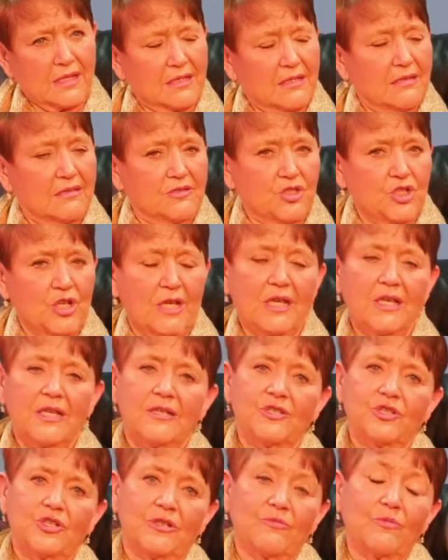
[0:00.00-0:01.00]
and
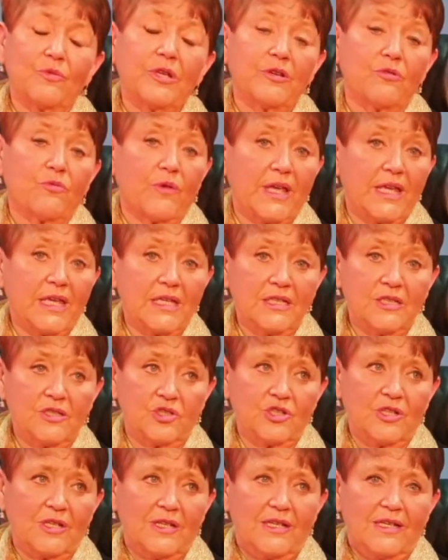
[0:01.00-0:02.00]
change and
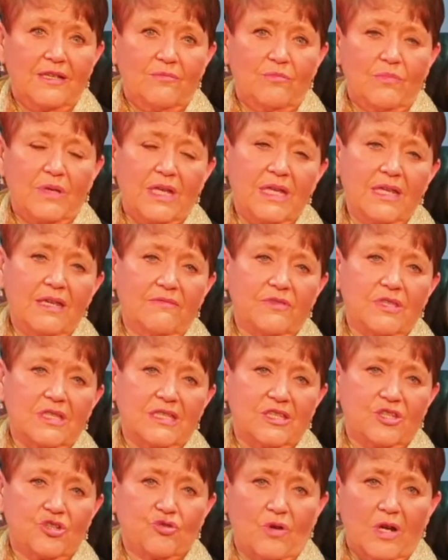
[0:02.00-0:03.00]
rearrange many of the
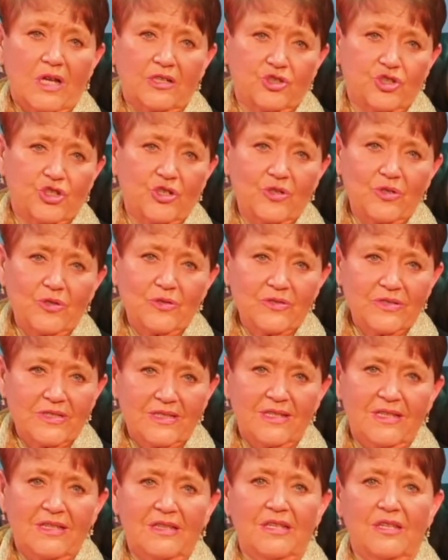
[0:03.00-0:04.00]

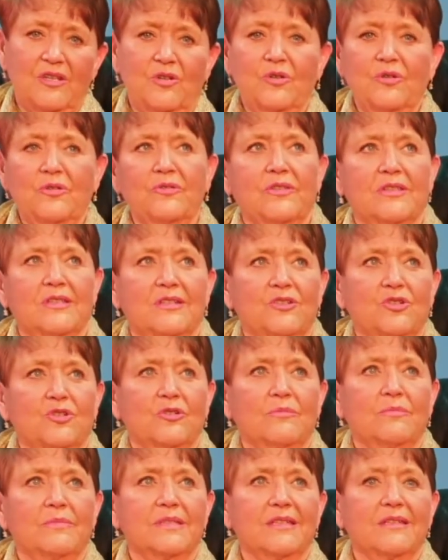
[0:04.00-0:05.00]
structures in the earth in
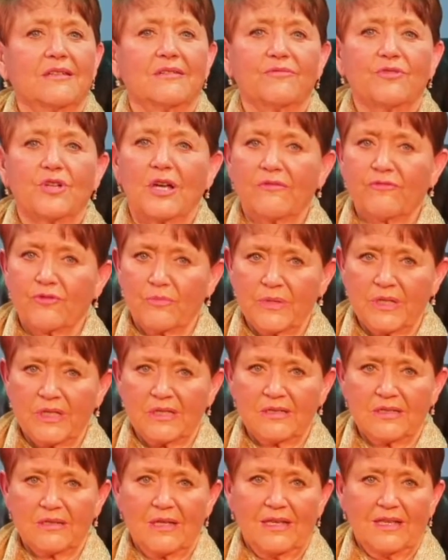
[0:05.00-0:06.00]
terms of
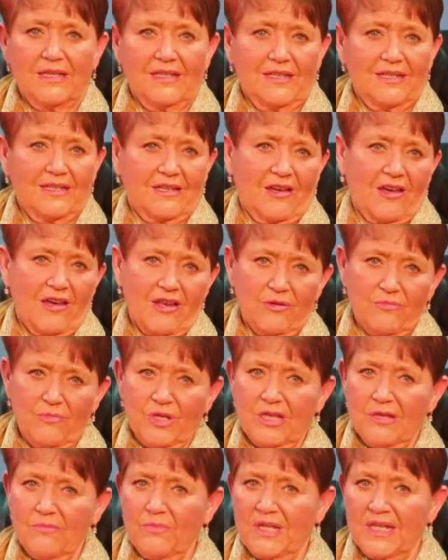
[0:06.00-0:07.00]
government,
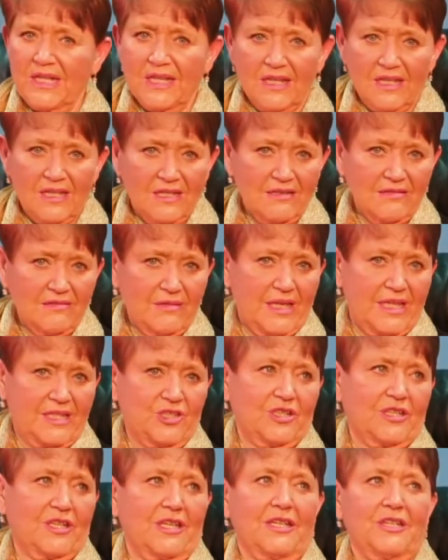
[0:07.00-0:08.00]
economy, media,
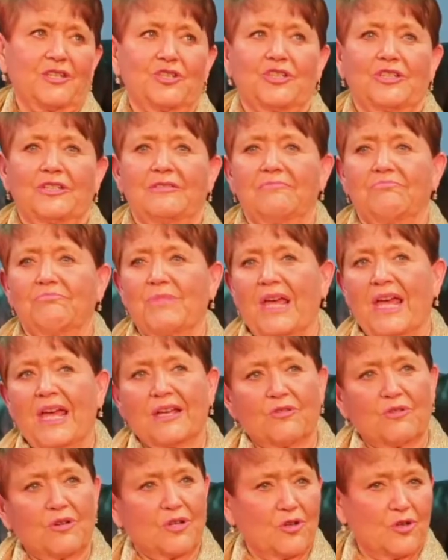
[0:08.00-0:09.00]
education,
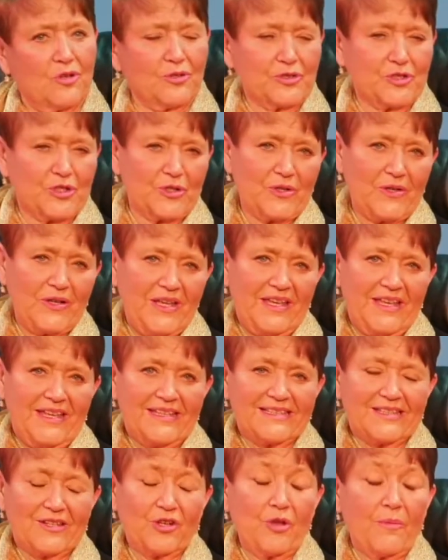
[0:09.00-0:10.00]
agriculture.
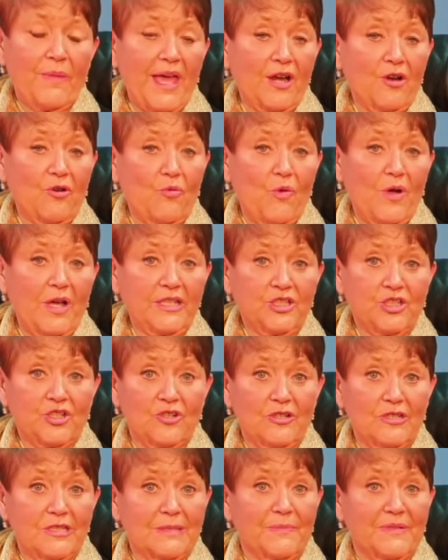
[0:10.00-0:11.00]
So no matter what
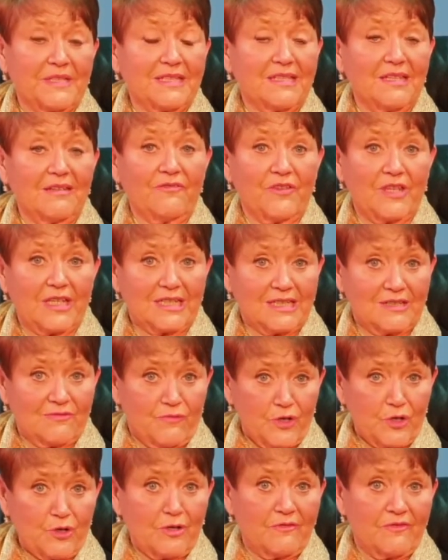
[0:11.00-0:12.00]
your specific
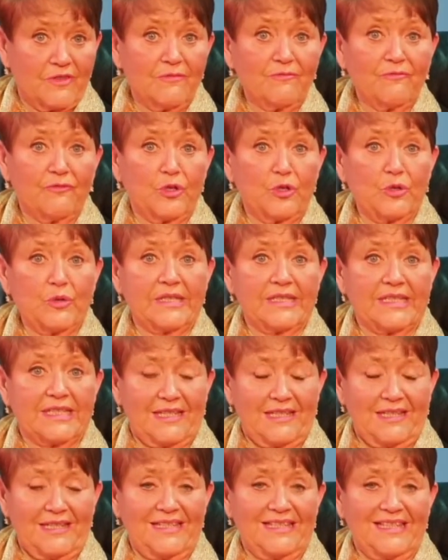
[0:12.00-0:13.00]
sphere of influence
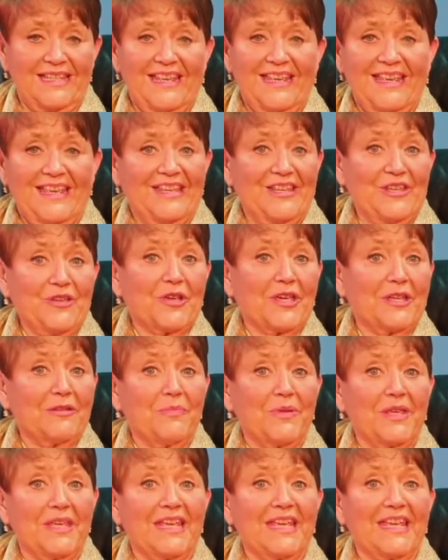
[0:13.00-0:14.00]
is, you
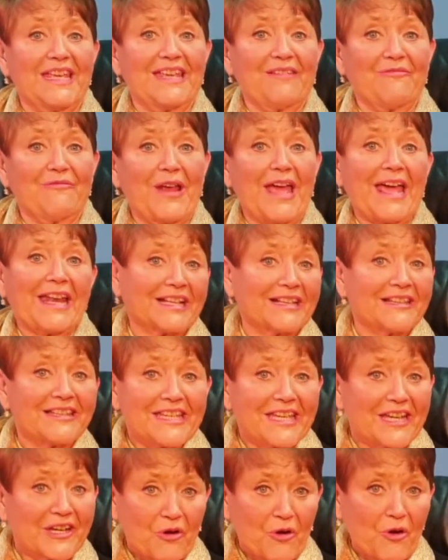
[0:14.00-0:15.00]
can be
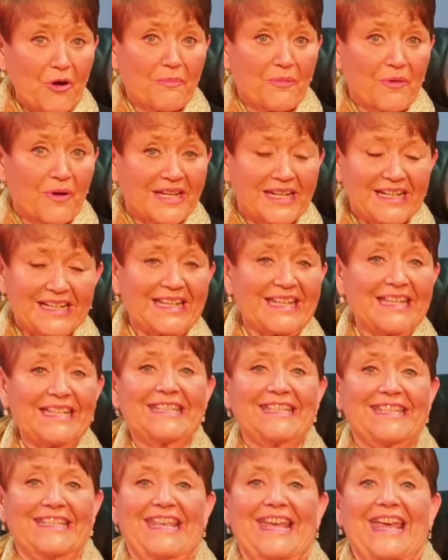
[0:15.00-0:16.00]
radically incorporated
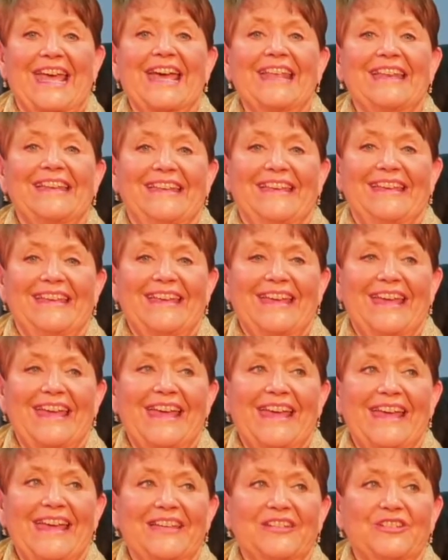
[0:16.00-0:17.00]
into that
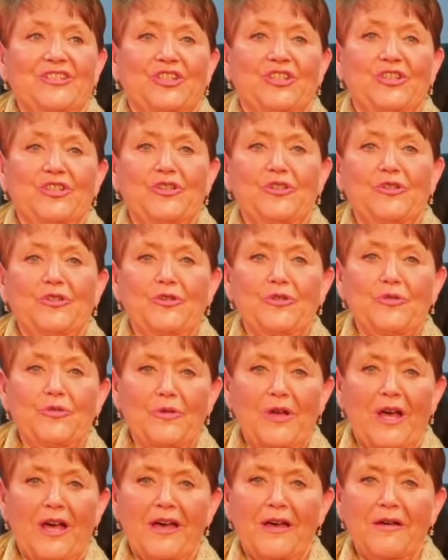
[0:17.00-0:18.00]
as
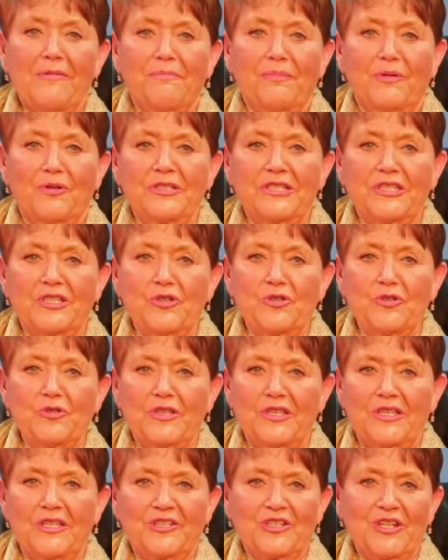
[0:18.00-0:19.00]
you pursue
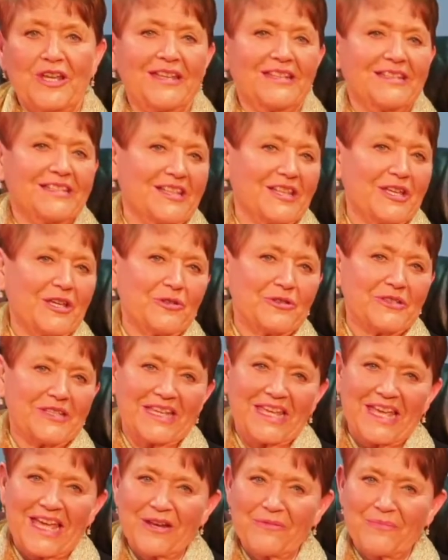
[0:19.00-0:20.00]
the Giant Slayers
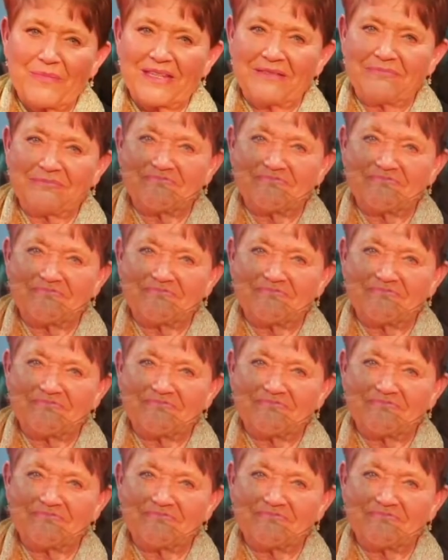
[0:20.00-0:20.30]
Academy.